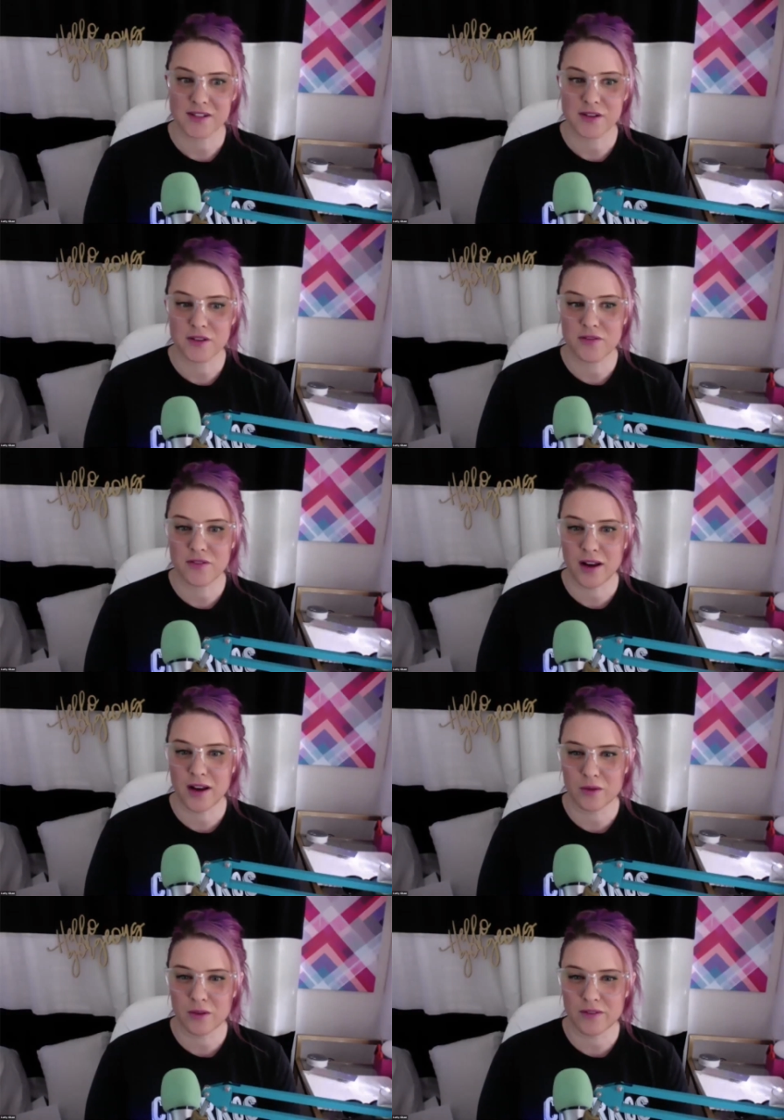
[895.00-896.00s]
the
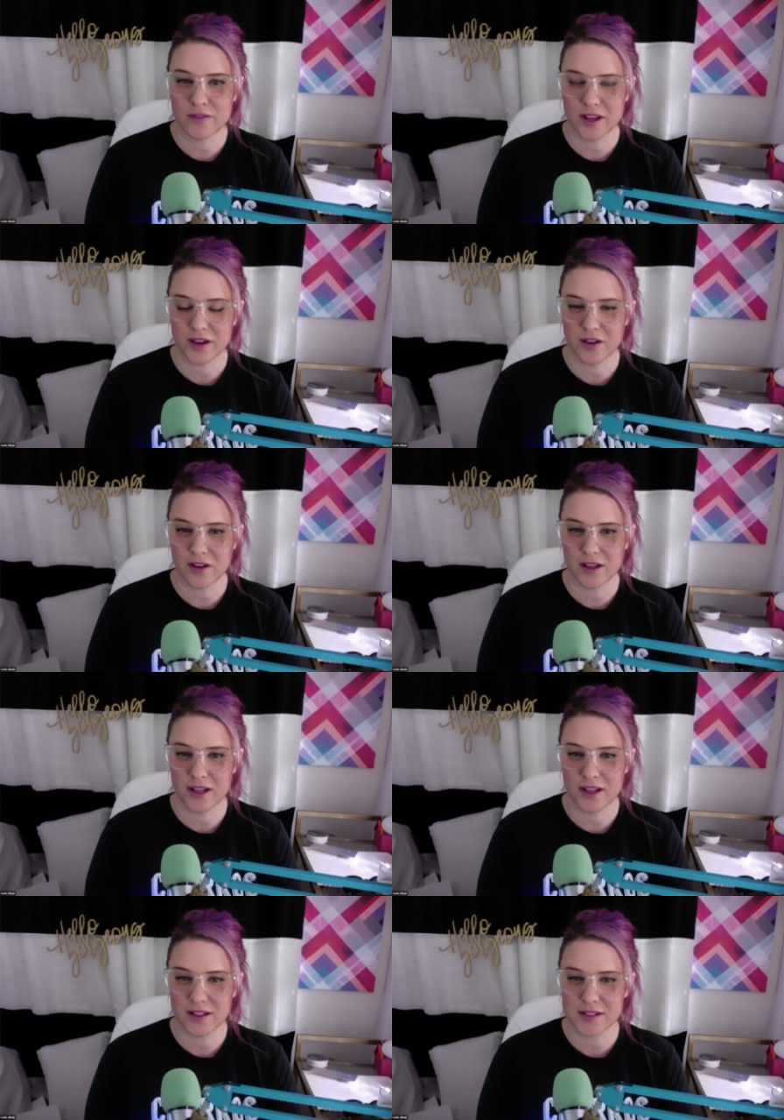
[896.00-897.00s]
final reveal
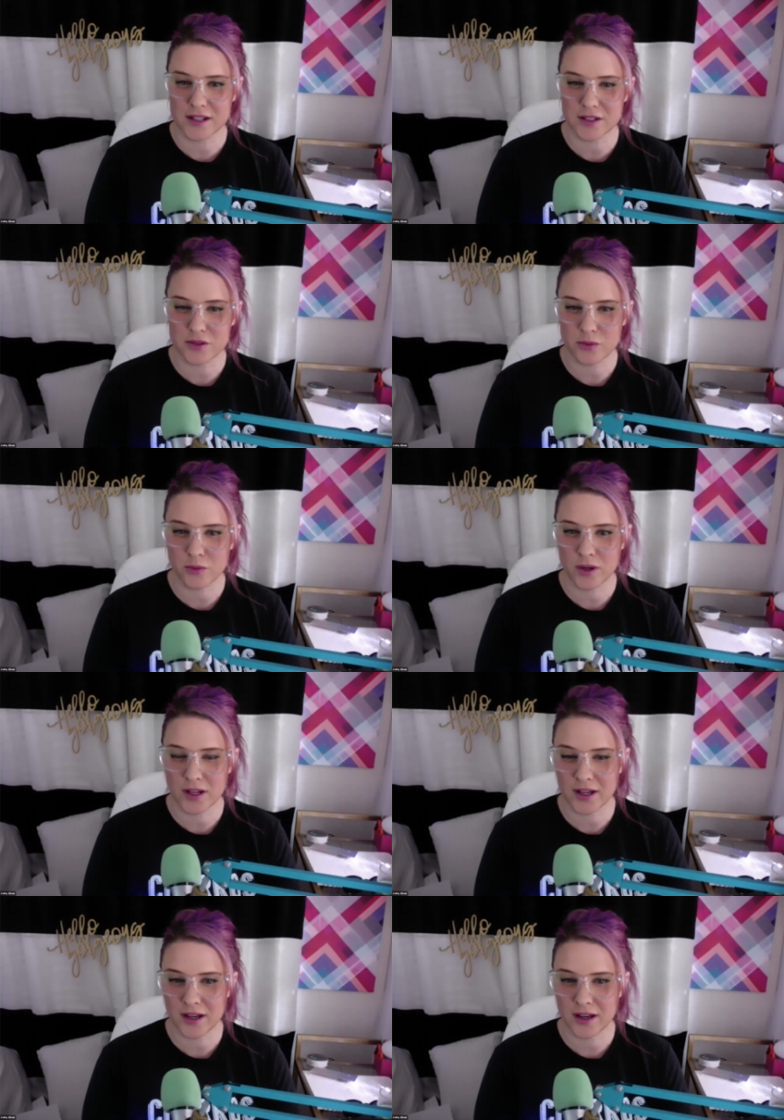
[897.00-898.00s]
is the
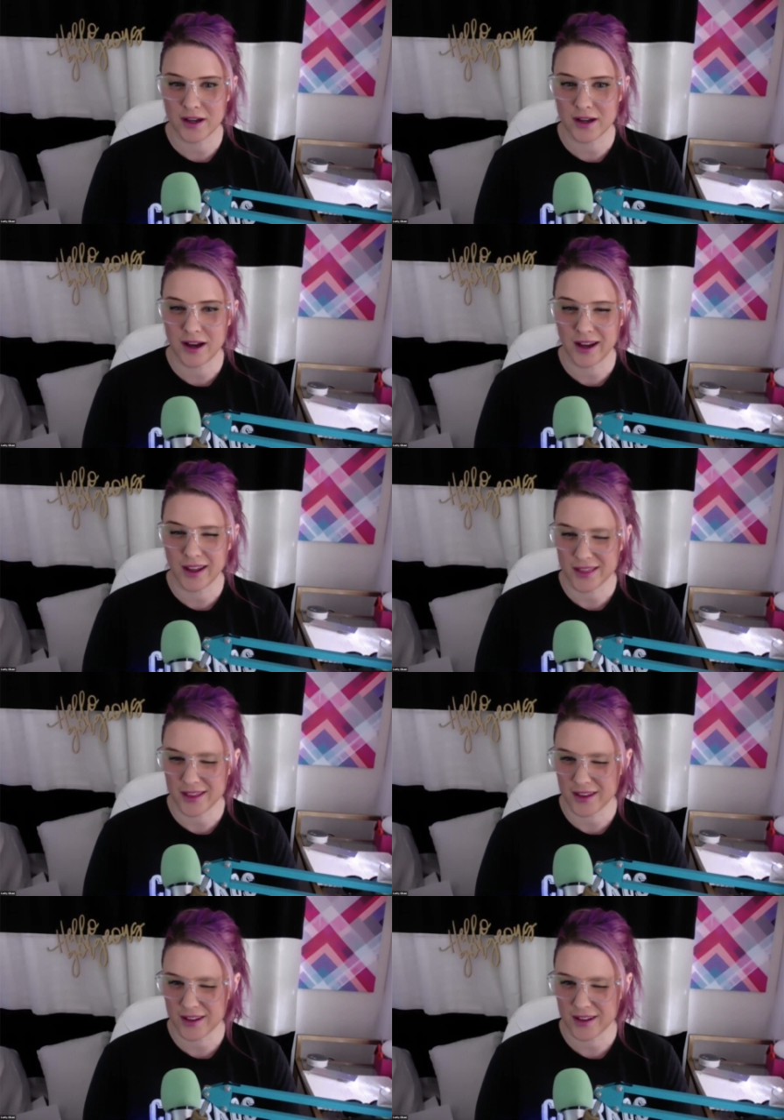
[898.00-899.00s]
twenty-ninth.
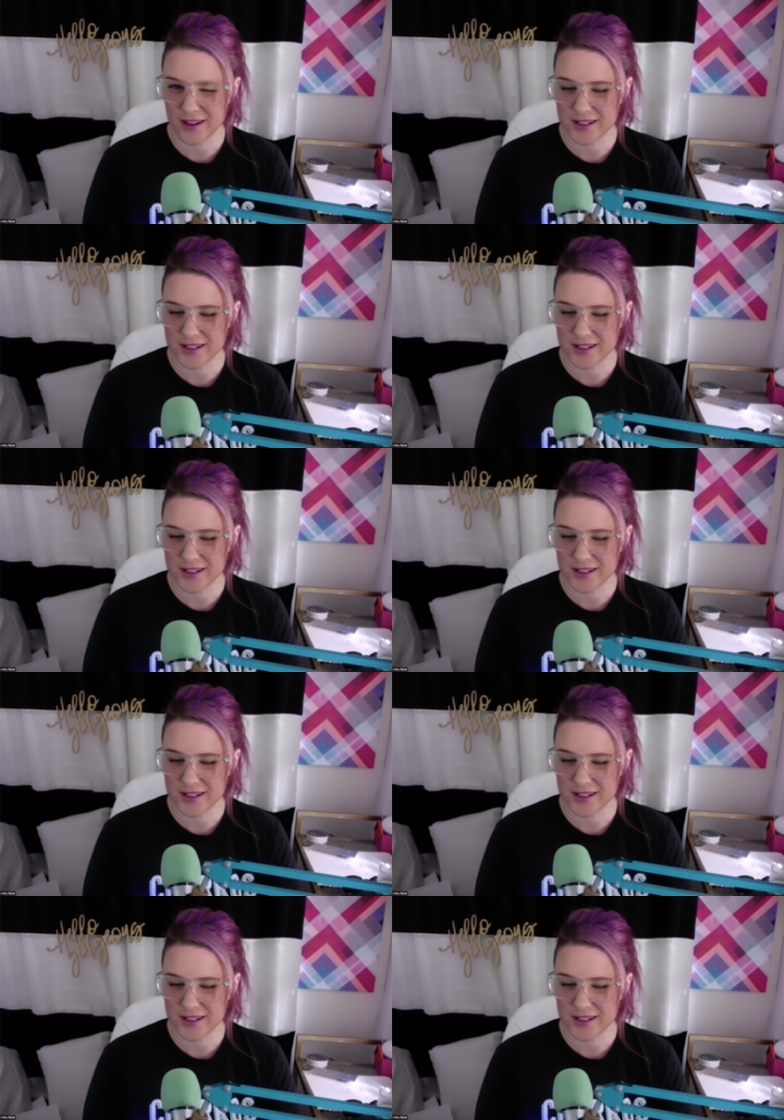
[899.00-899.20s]
I